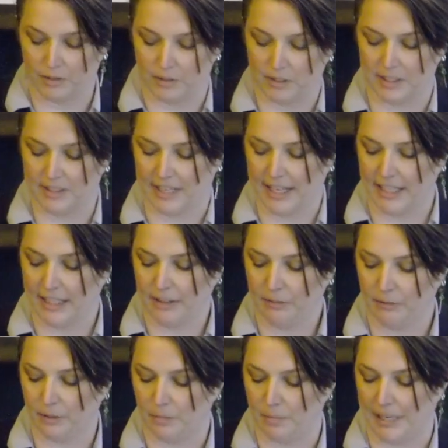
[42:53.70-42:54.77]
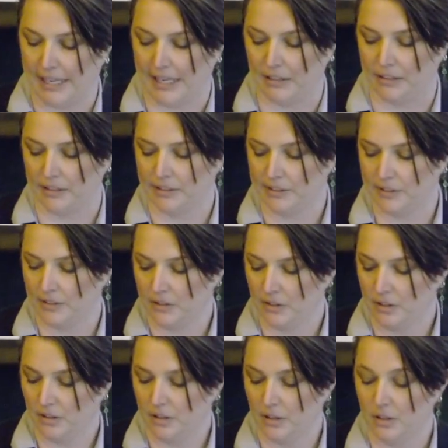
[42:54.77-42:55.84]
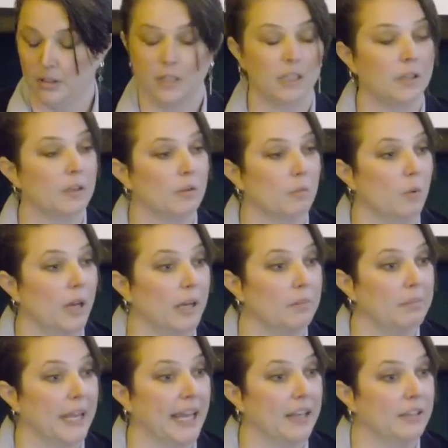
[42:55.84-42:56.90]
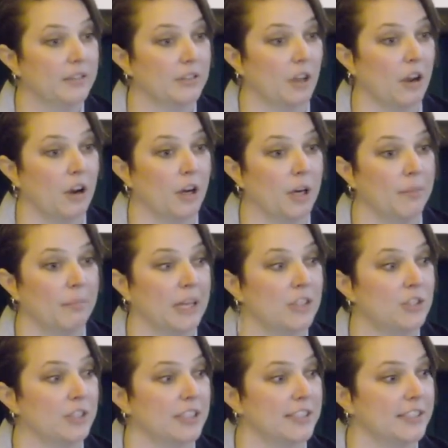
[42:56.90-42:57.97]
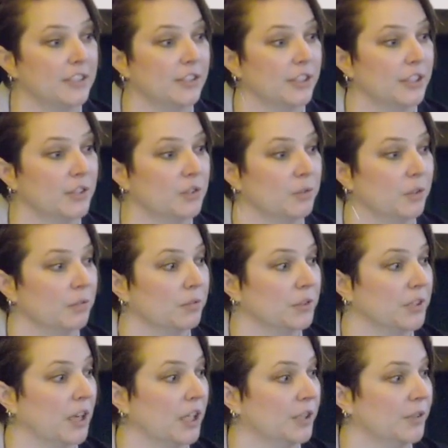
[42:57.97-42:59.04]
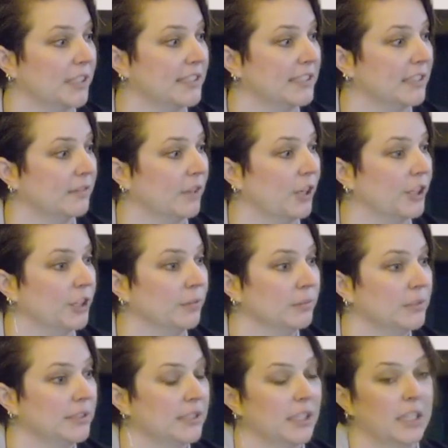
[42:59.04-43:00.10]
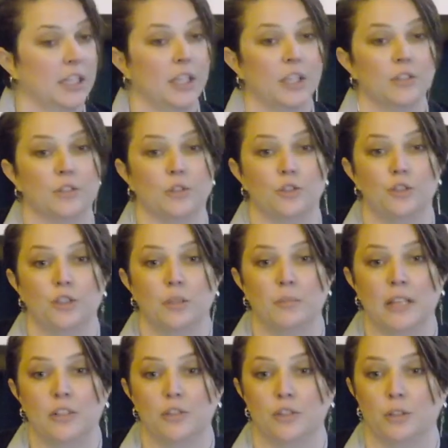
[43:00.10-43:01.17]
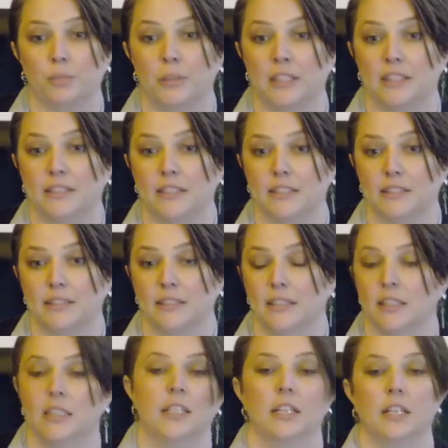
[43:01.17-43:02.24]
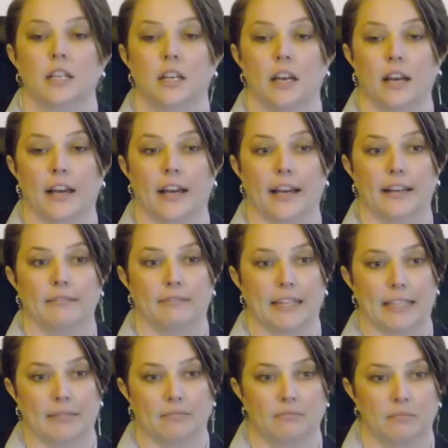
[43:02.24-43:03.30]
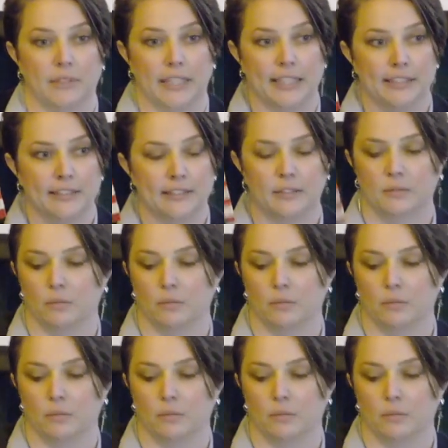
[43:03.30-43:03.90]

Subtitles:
designing for panels, panels are much easier to control for tolerance than volumes. So two-dimensional pieces, like this,